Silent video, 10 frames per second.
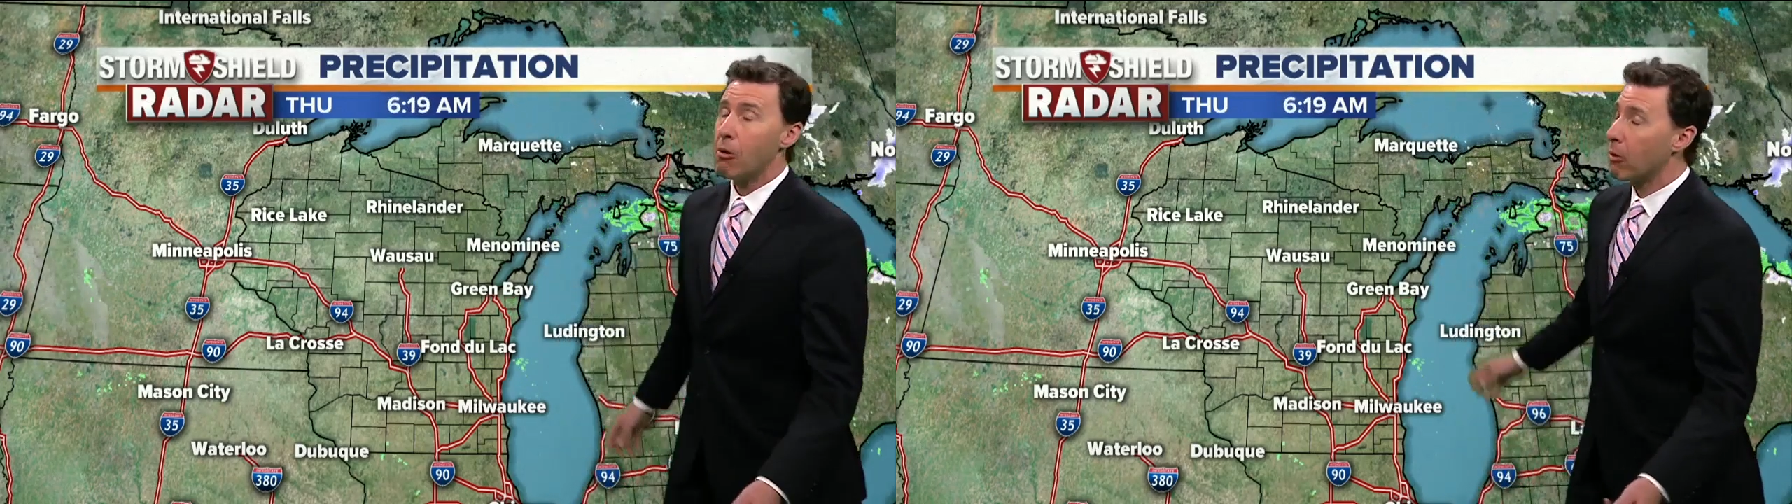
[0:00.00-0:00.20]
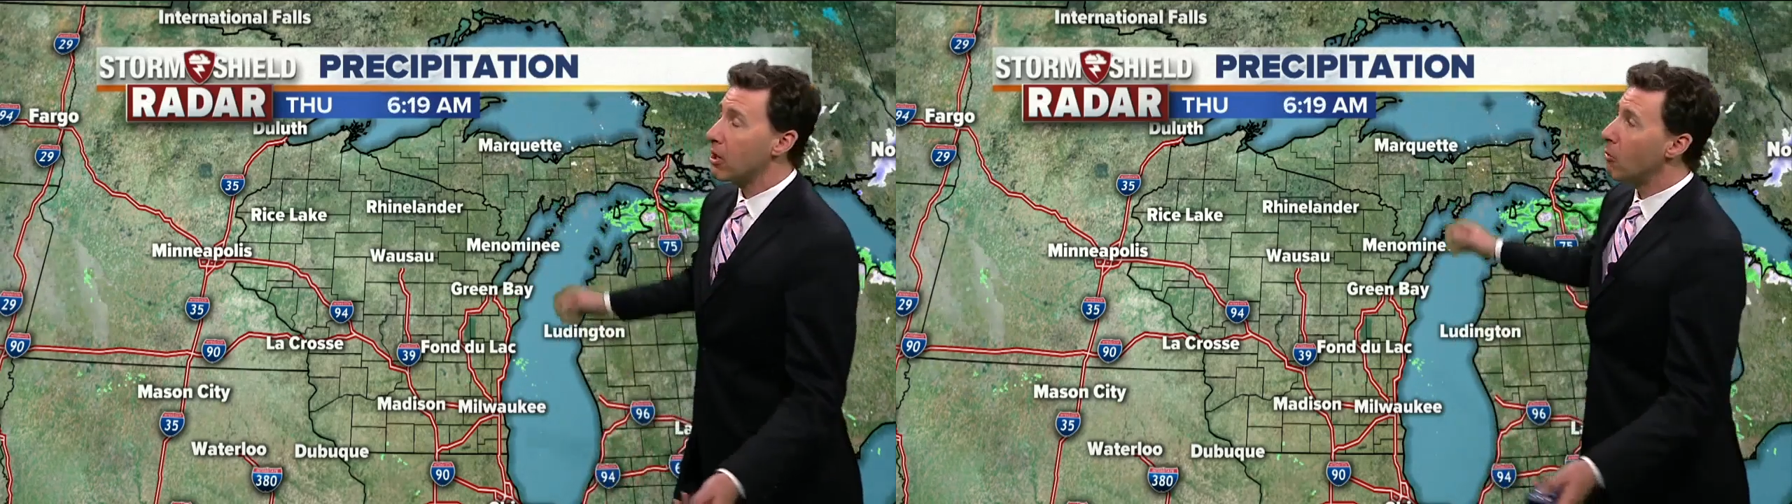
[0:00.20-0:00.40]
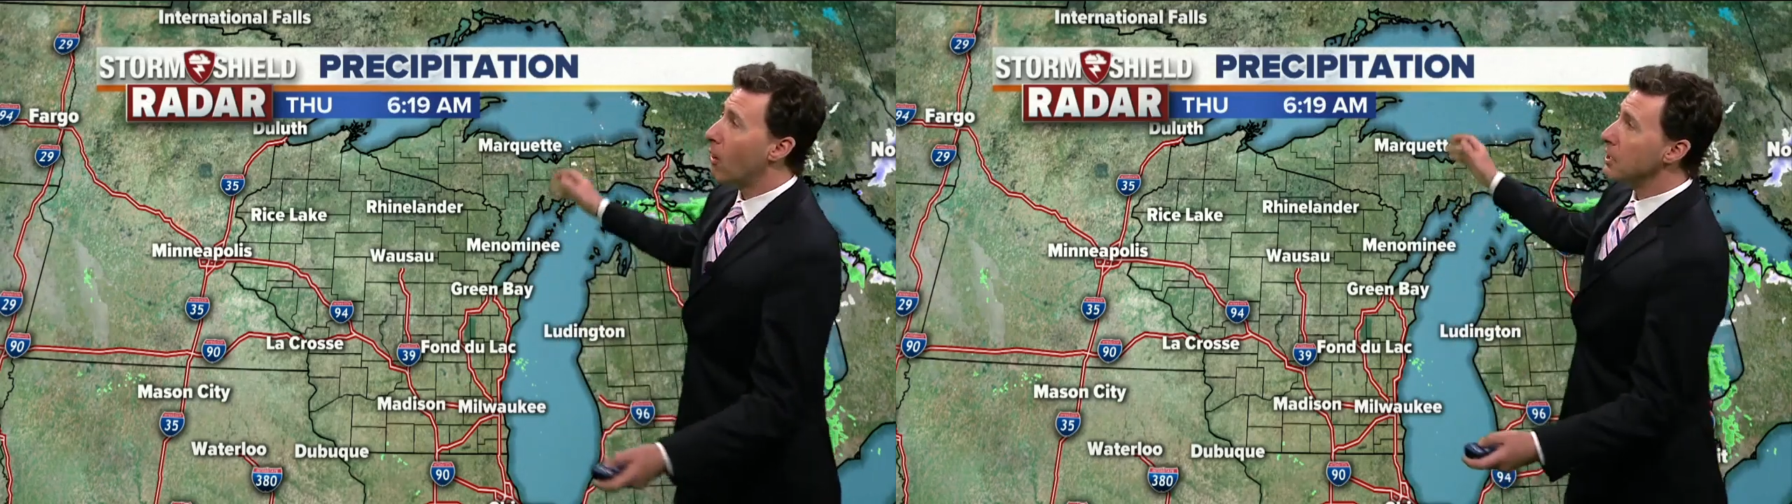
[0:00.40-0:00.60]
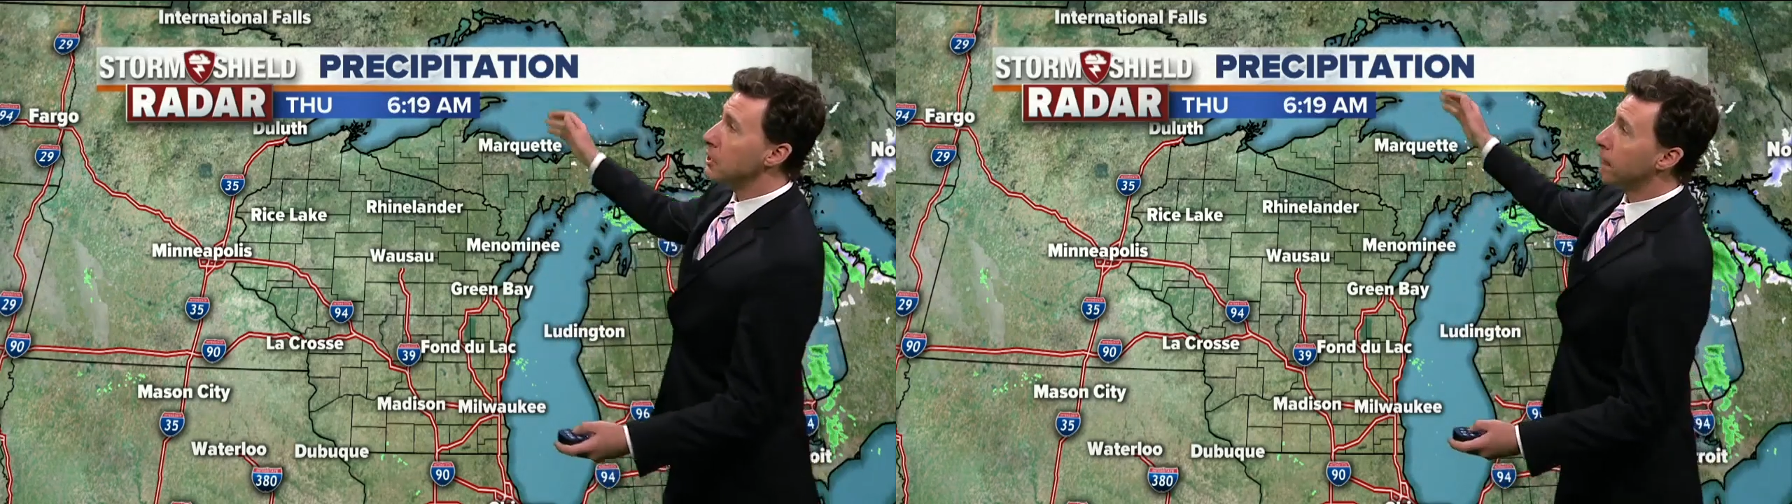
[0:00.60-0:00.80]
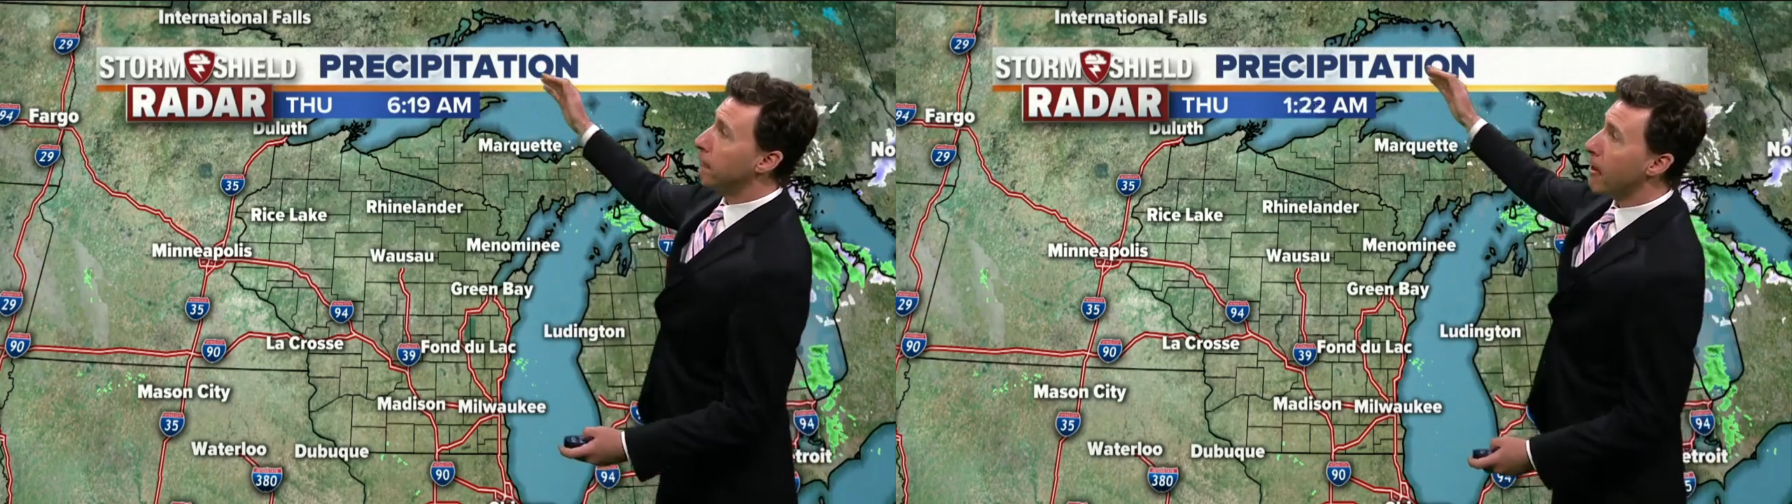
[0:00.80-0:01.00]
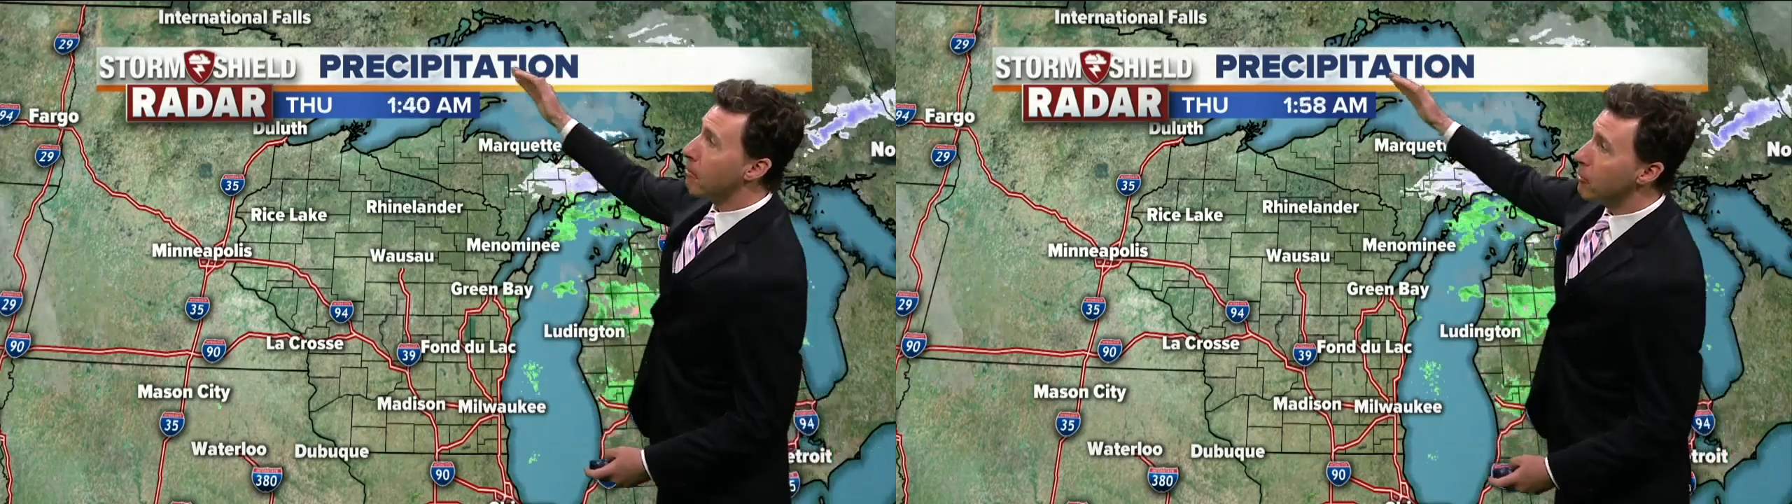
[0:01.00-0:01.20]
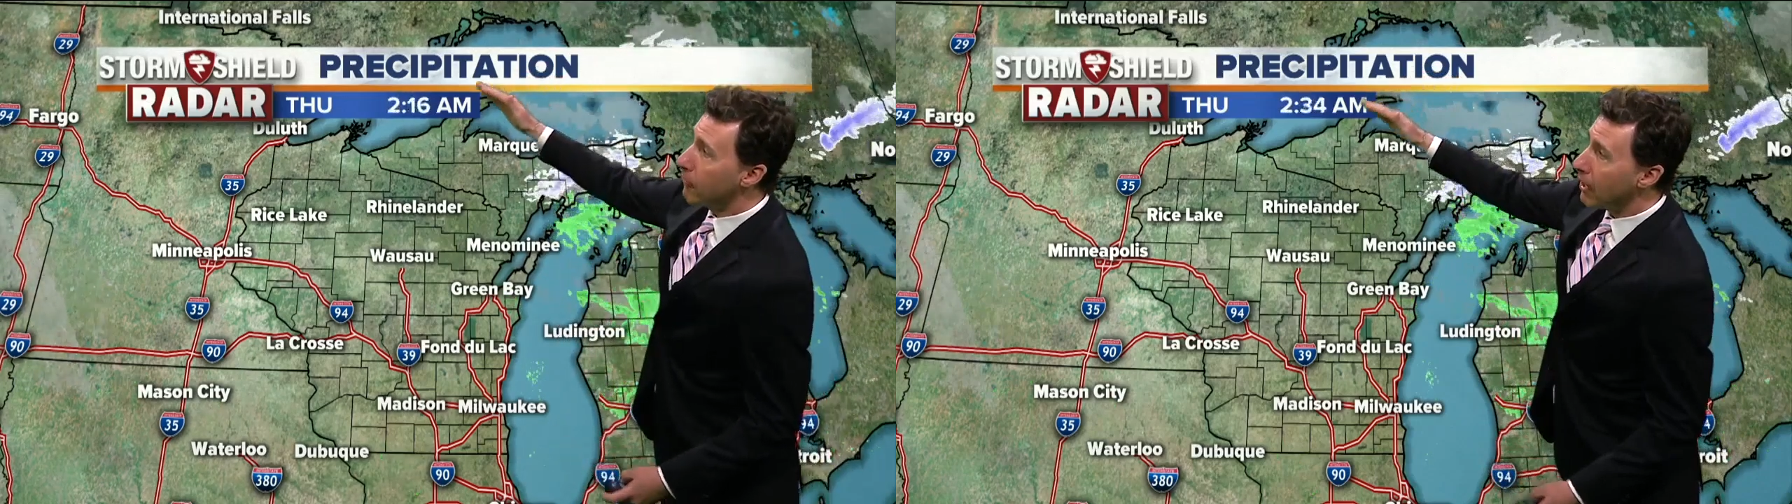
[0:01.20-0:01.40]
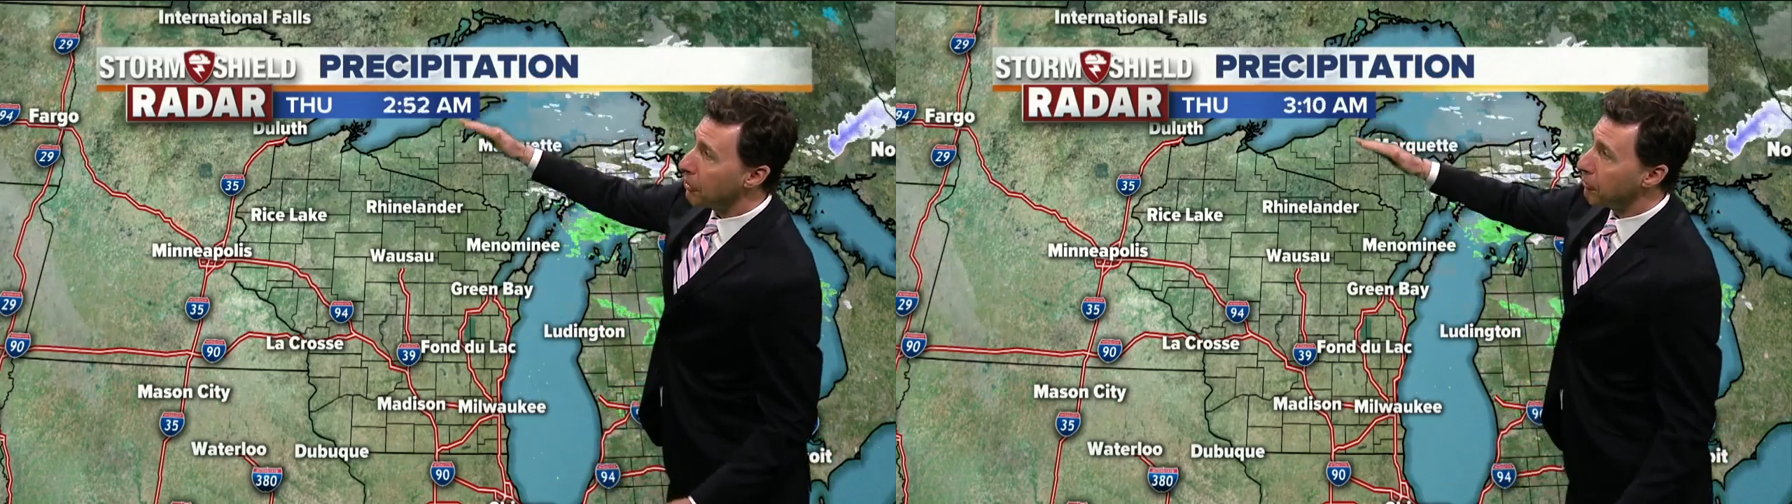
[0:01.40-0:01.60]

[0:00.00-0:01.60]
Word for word: We're going to watch a front move on